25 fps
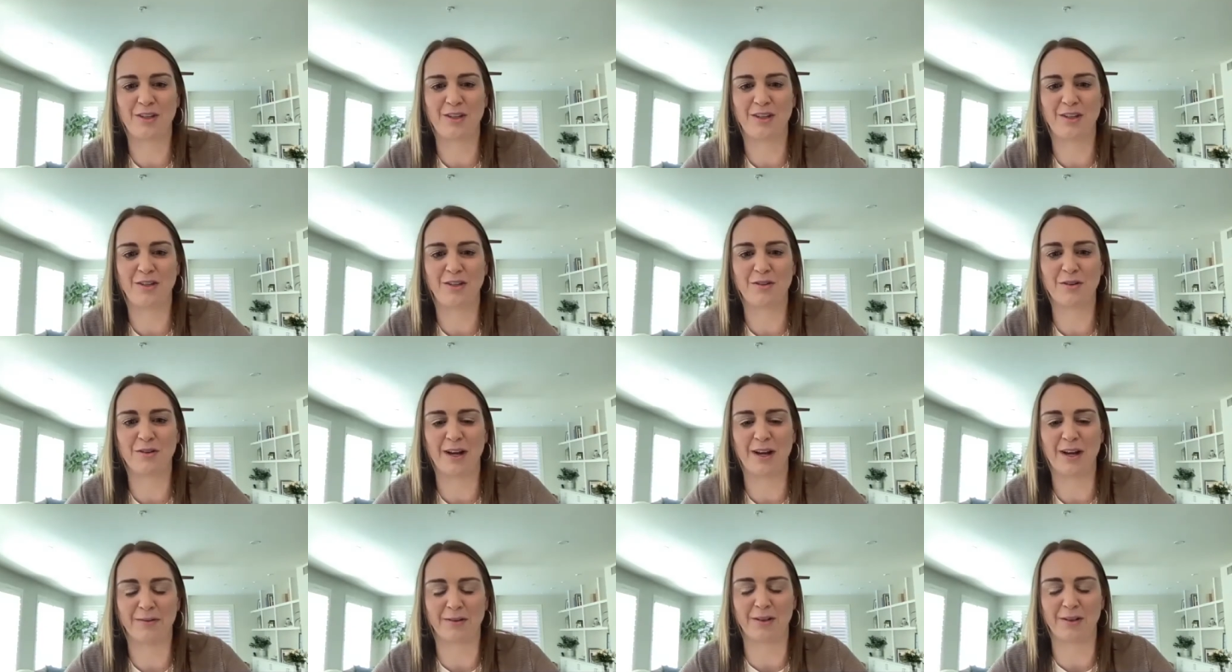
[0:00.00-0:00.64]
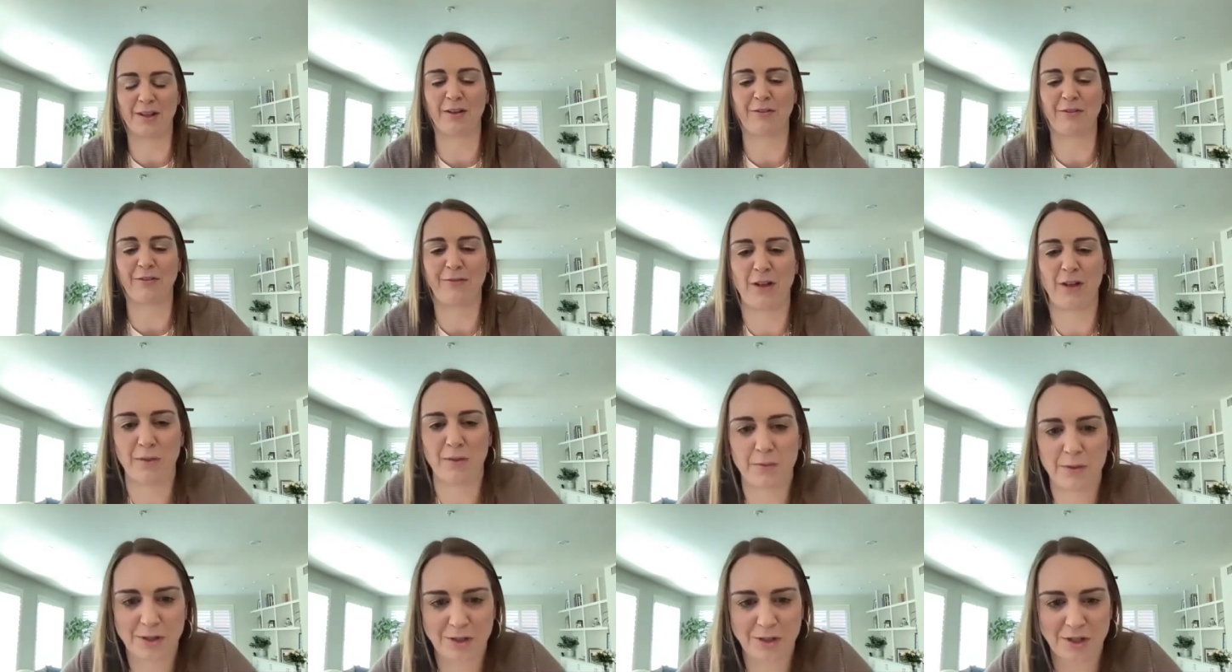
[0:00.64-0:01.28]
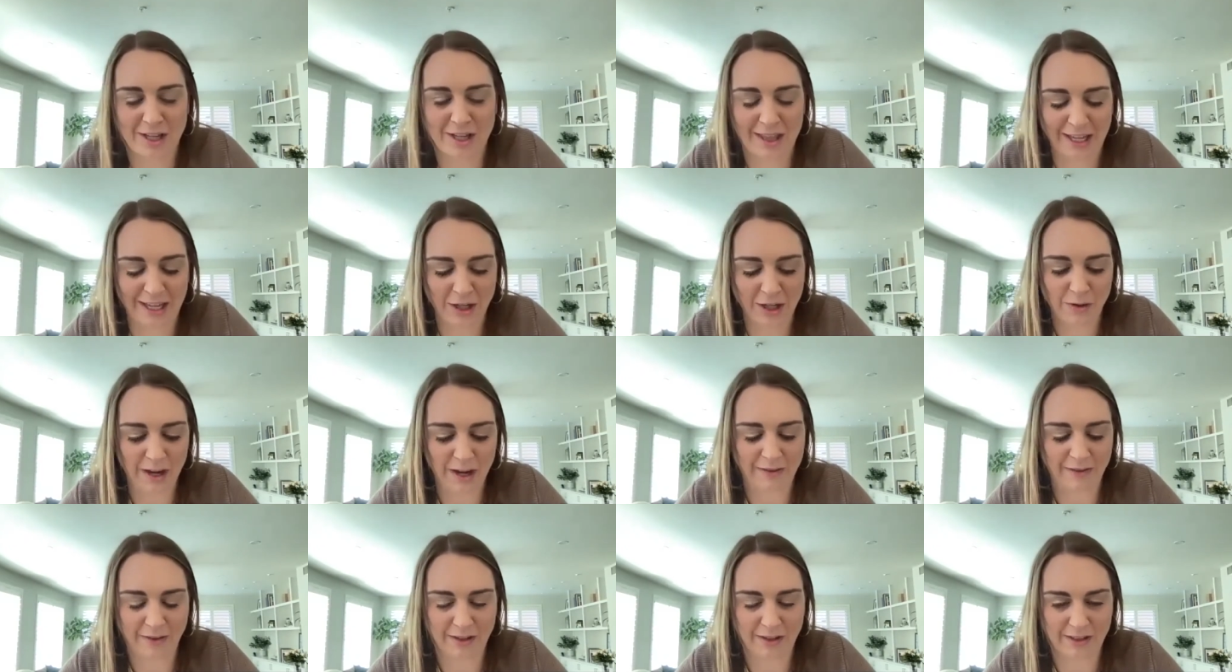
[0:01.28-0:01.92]
You a little follow-up question to that. You
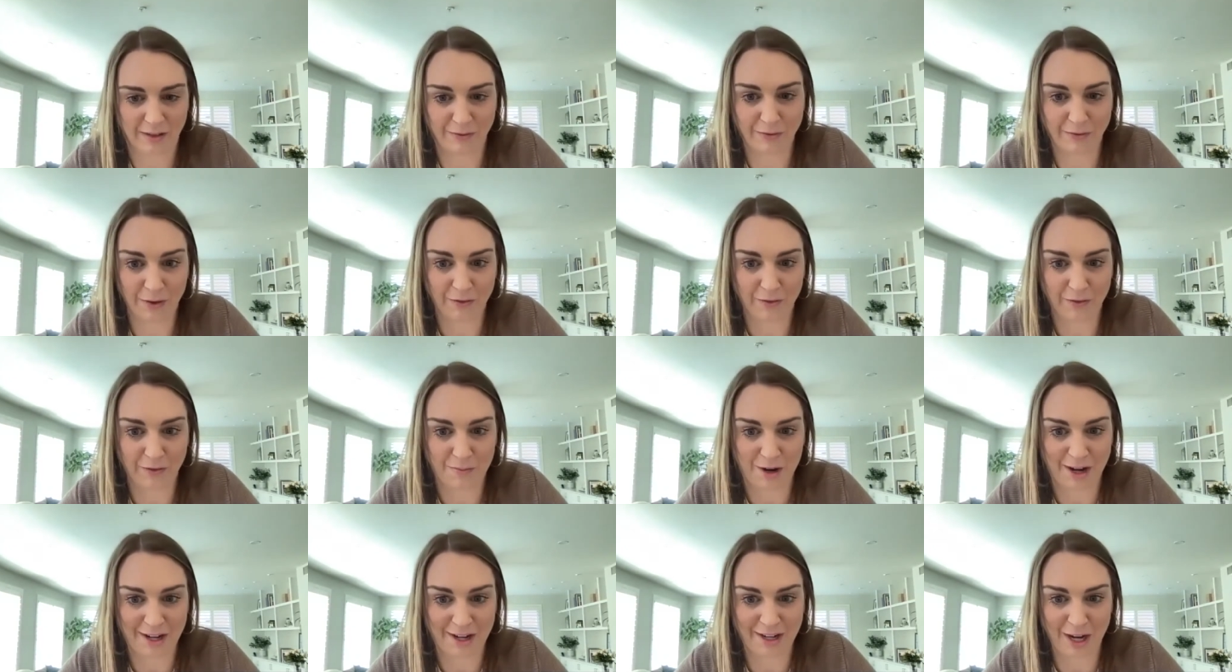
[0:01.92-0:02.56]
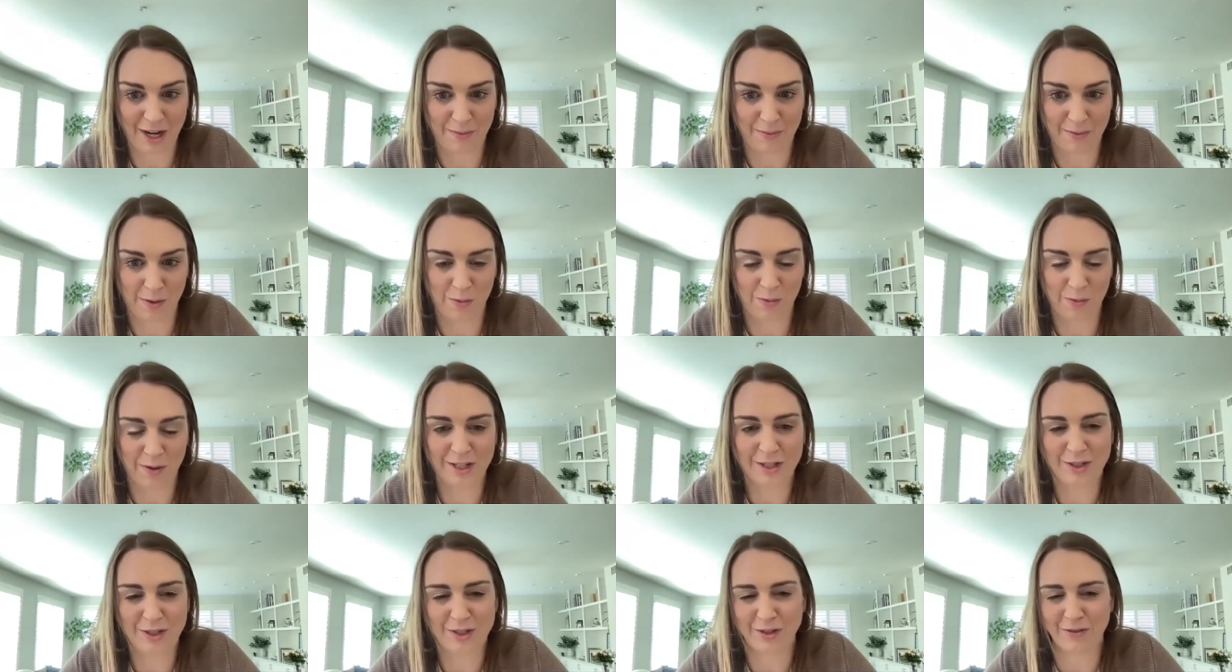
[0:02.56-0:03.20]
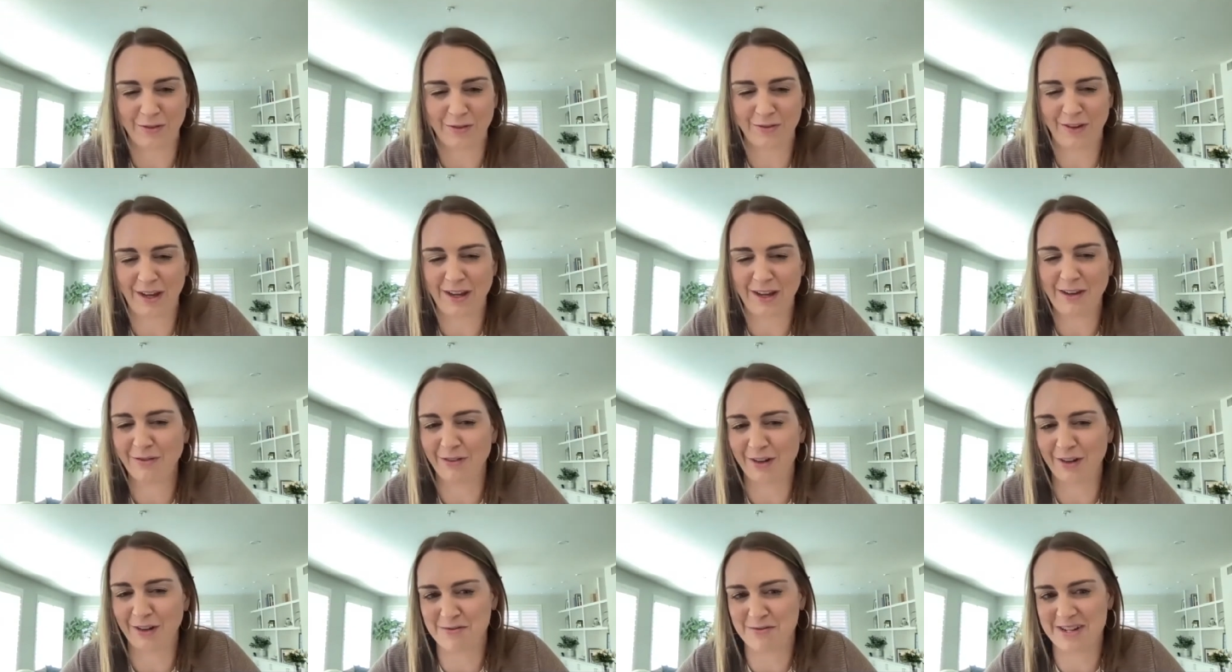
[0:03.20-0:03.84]
gave us a few of them right now, but what is your
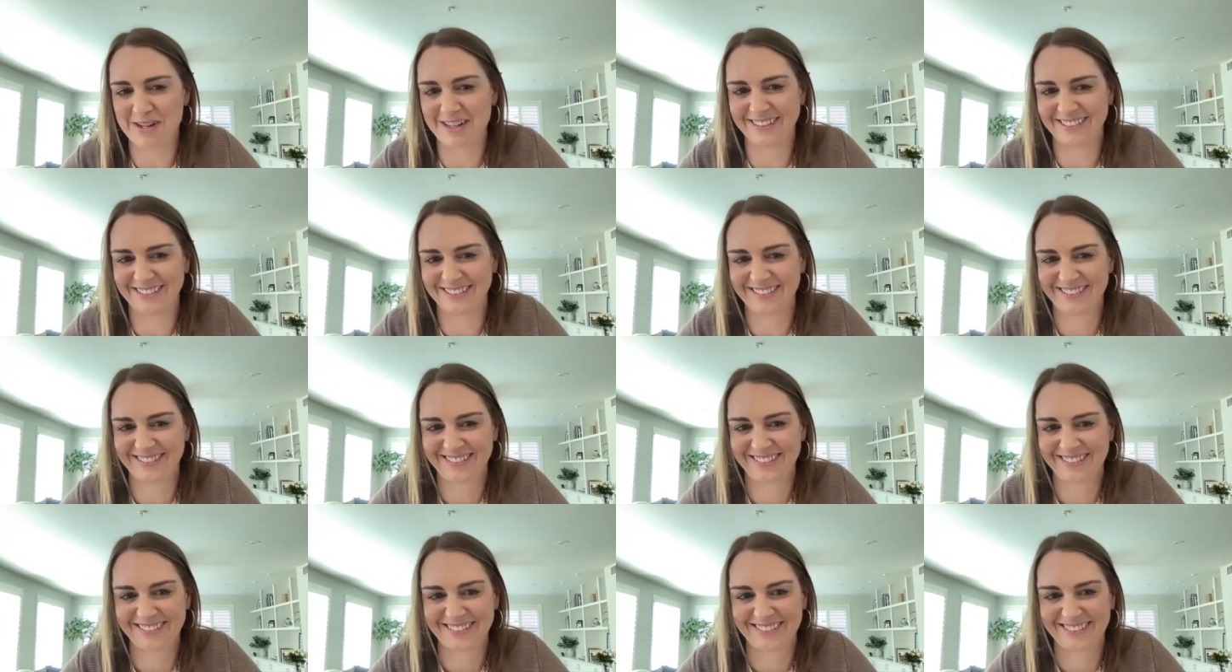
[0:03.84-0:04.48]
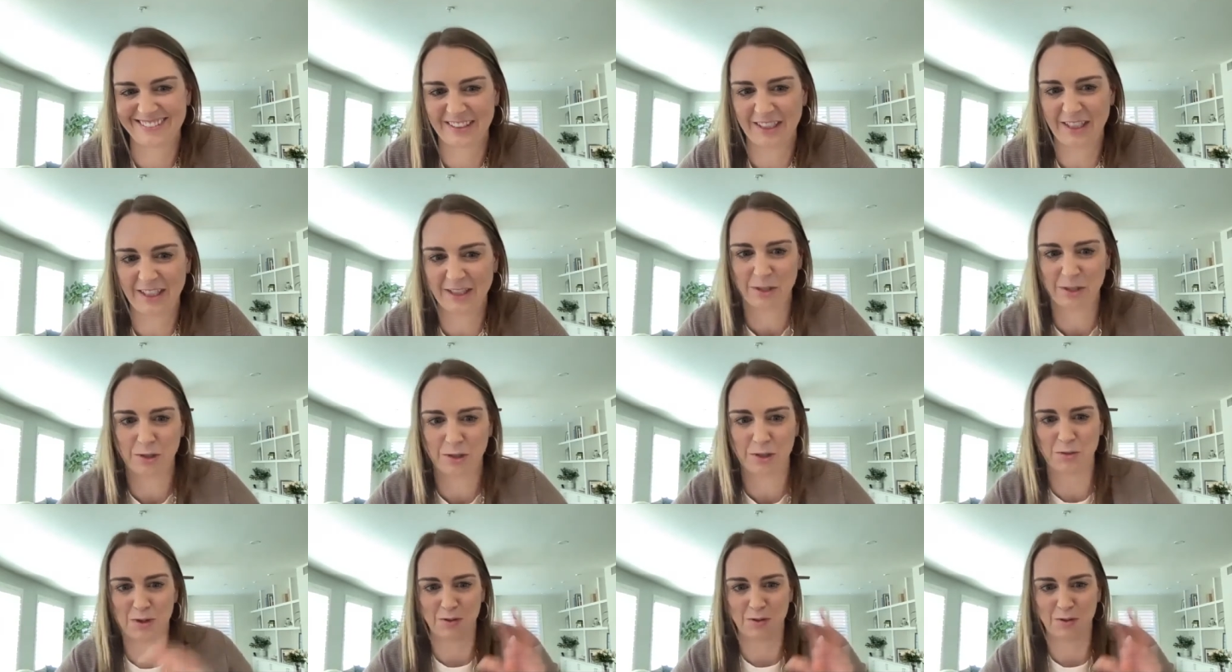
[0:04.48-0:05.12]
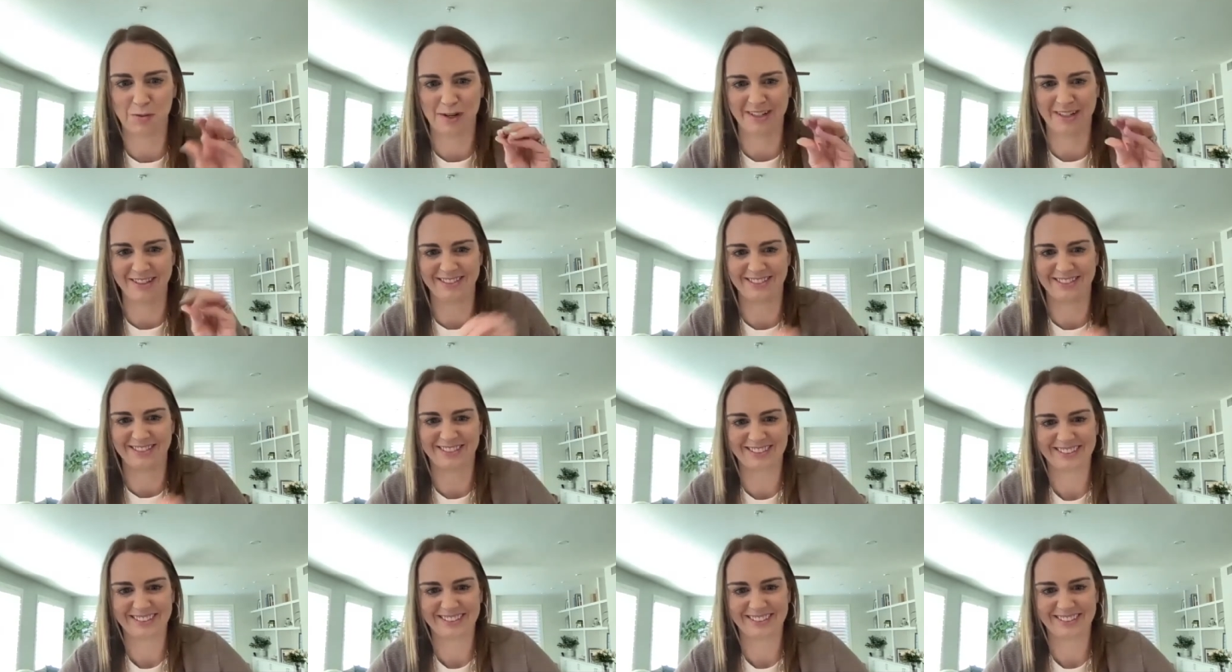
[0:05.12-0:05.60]
favorite one? Like short one.